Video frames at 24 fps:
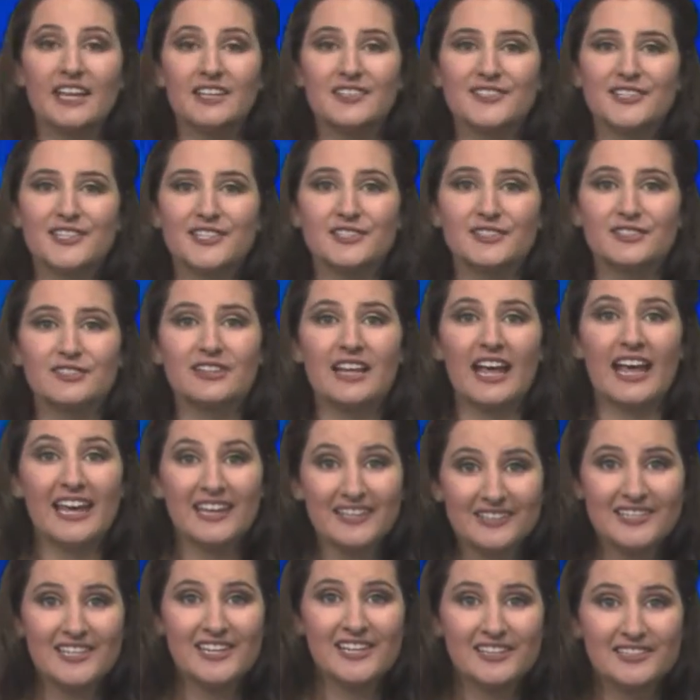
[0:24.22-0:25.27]
18,
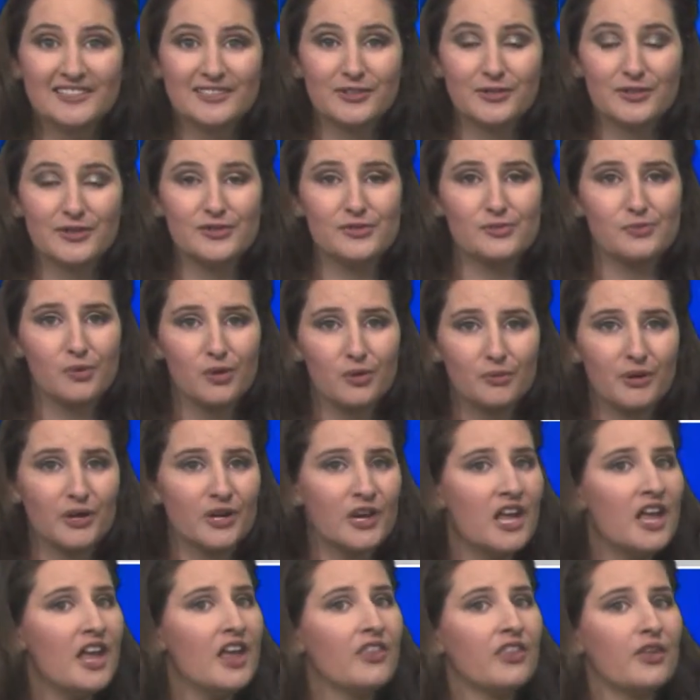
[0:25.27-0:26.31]
18 degrees warmer
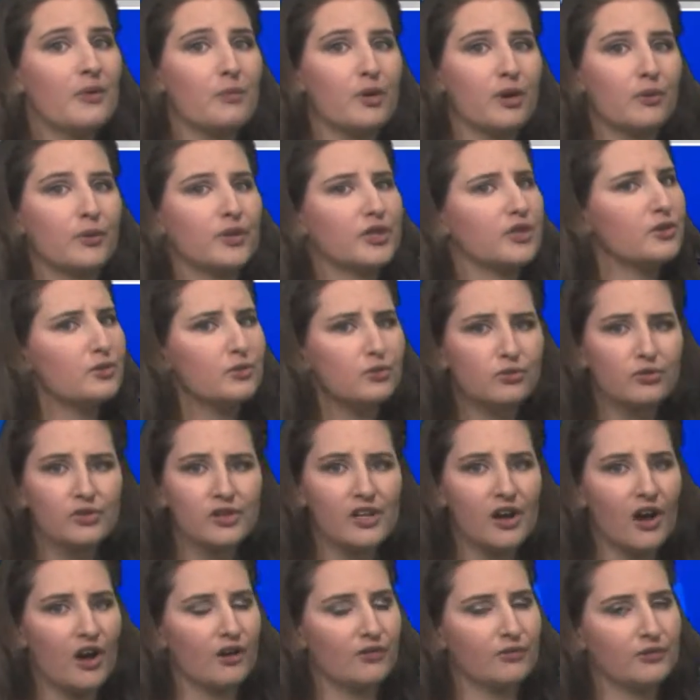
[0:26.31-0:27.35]
than where we usually
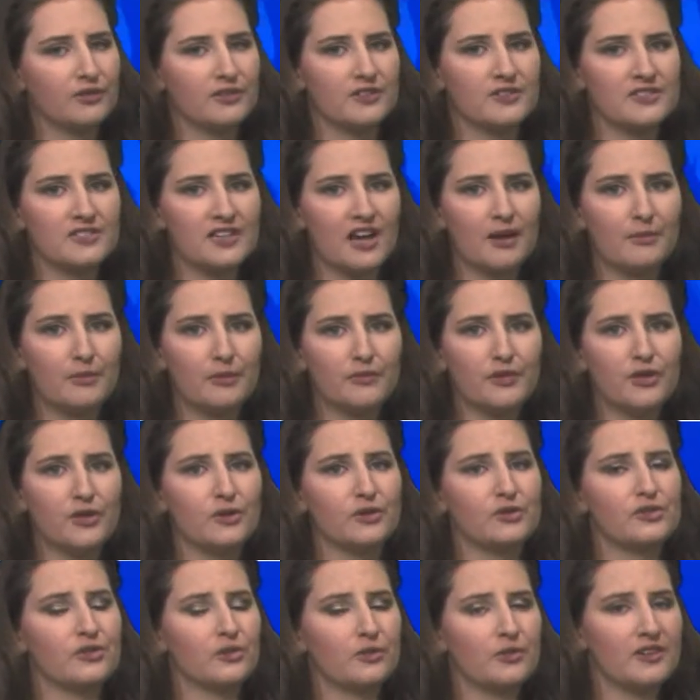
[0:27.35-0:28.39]
are for this time of year.
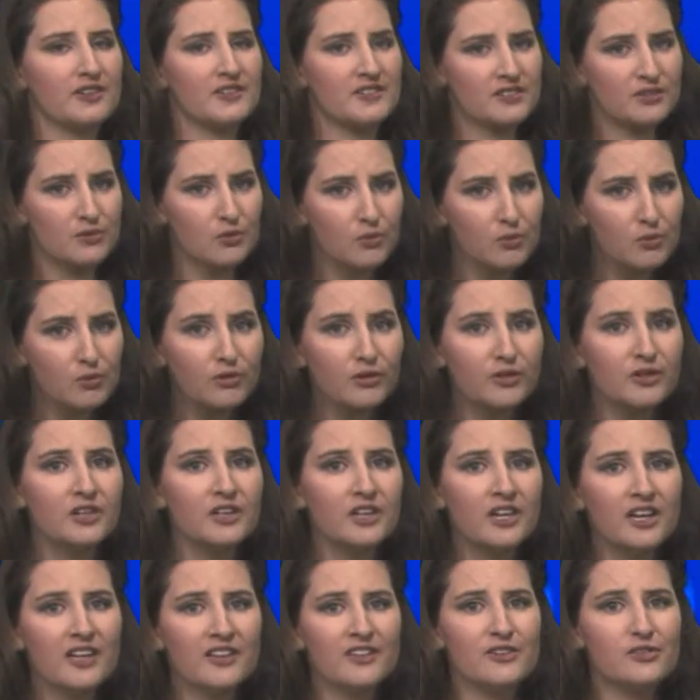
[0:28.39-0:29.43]
So this cooler,
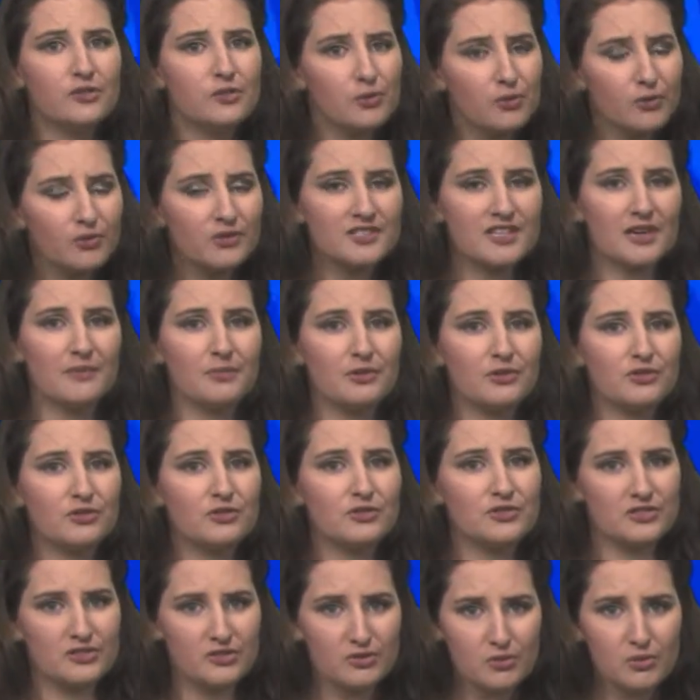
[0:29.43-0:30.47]
these cooler temperatures,
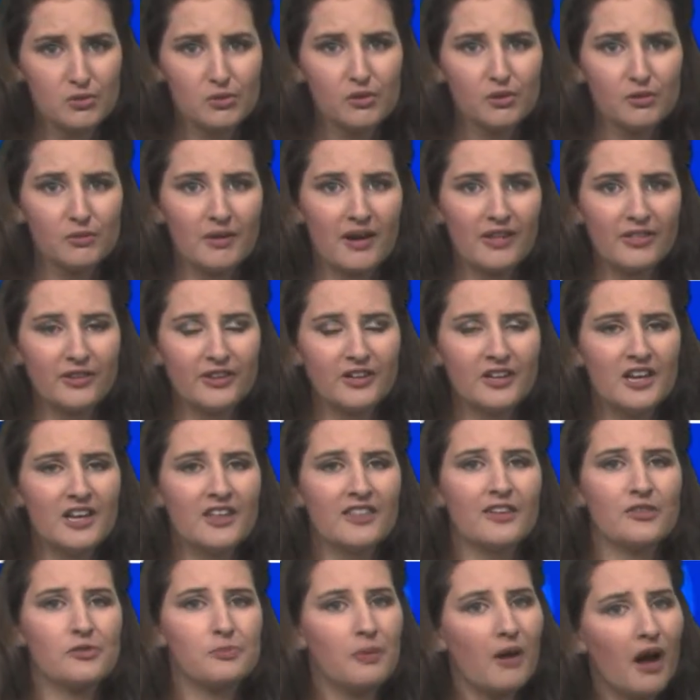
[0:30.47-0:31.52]
this cooler weather,
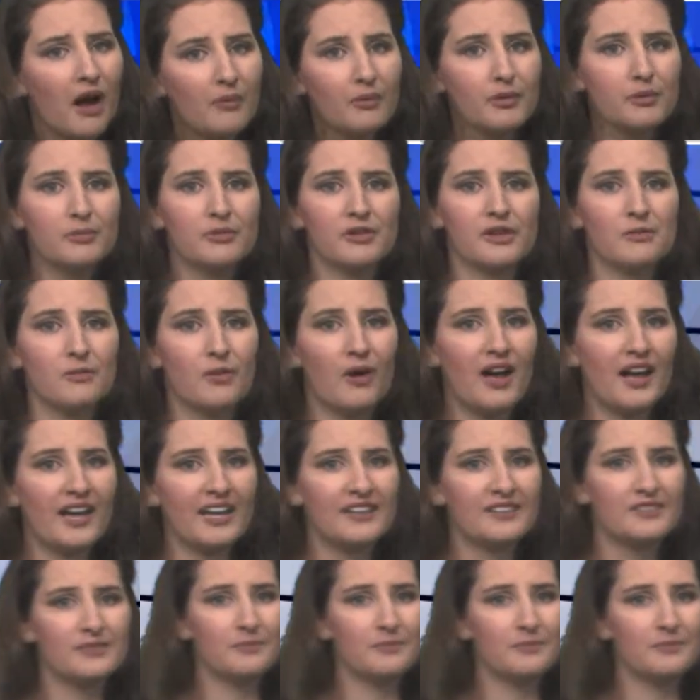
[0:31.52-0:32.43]
that's probably why it's